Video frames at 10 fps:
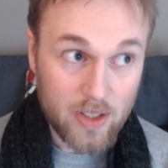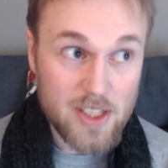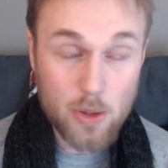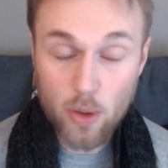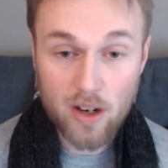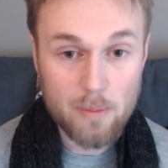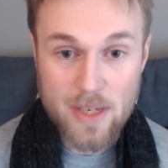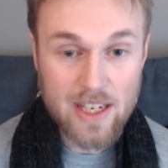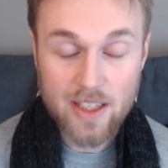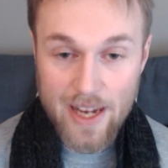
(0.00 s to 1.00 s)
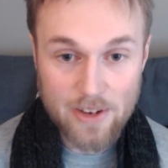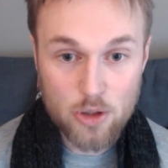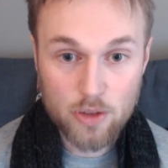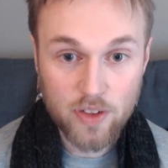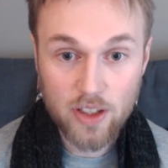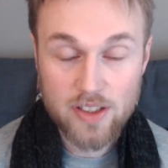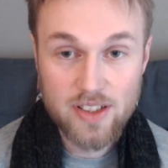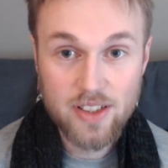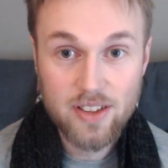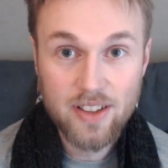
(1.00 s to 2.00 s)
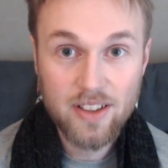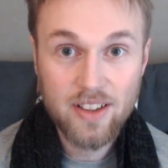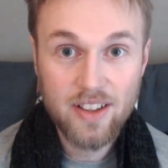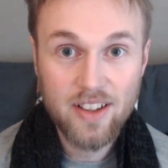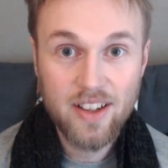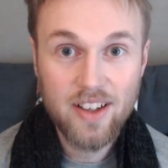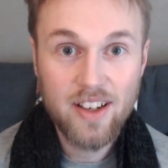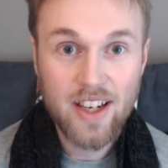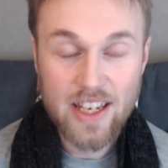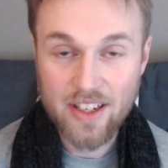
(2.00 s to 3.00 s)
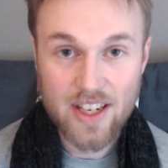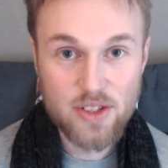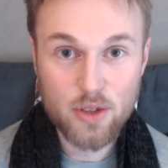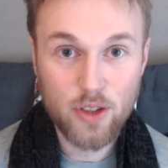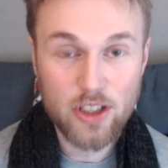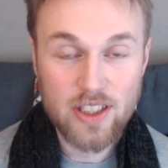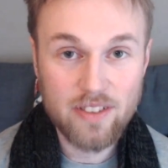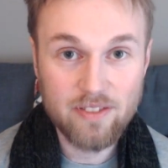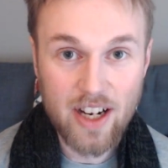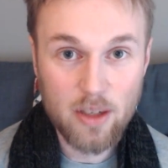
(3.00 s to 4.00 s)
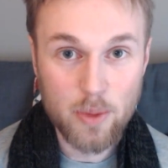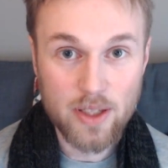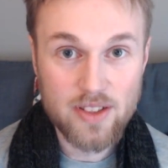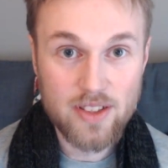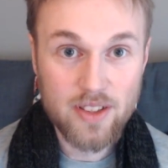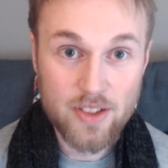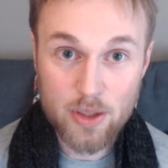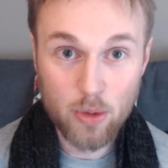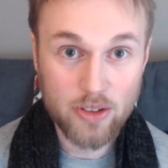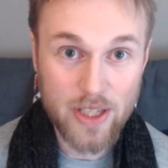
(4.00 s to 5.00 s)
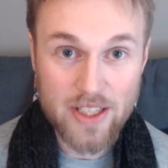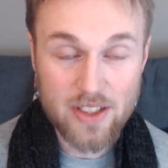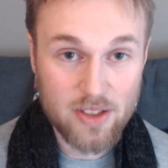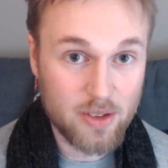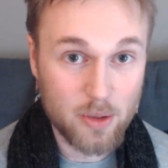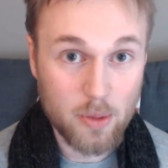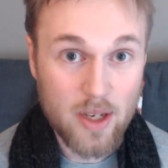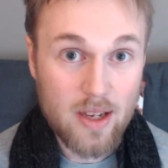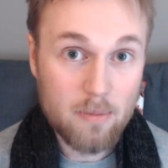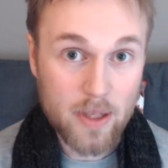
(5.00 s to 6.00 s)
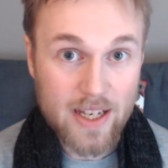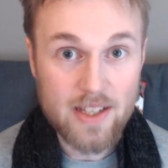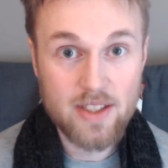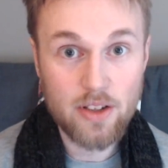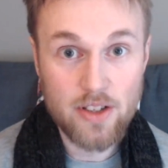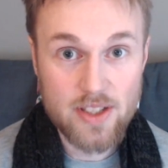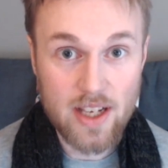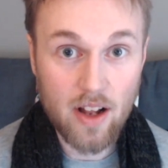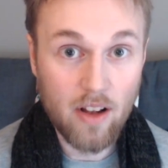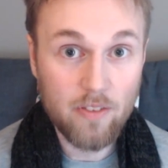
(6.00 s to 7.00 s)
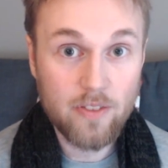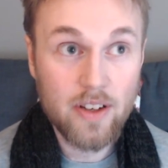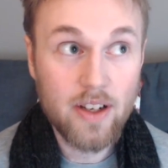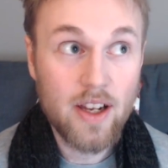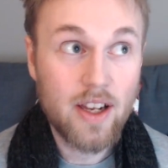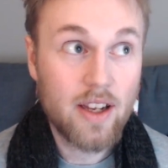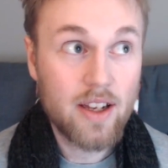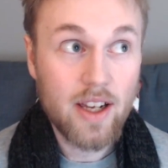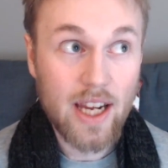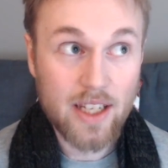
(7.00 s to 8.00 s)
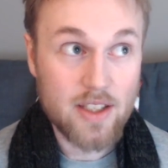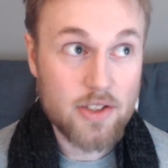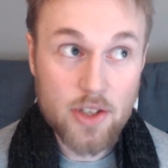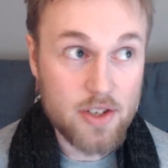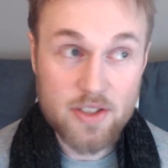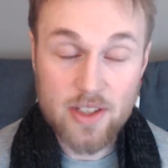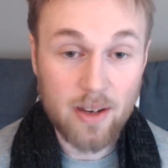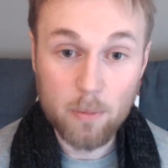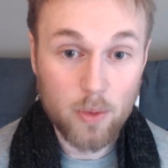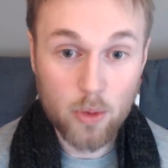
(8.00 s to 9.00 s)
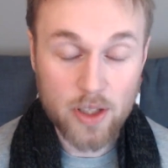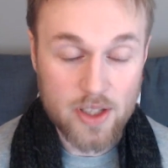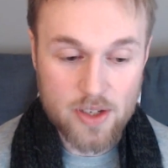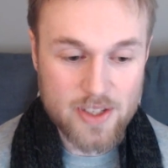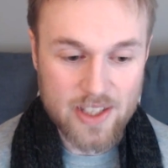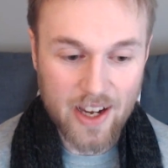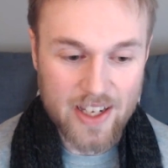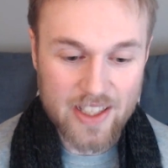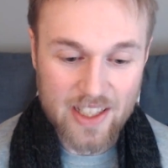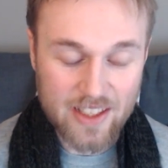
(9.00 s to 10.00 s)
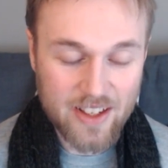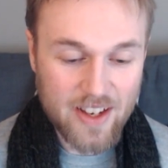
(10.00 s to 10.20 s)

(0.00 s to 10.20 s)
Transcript: You are being an introvert in an extroverted environment. You are ready to place yourself in a system or in a society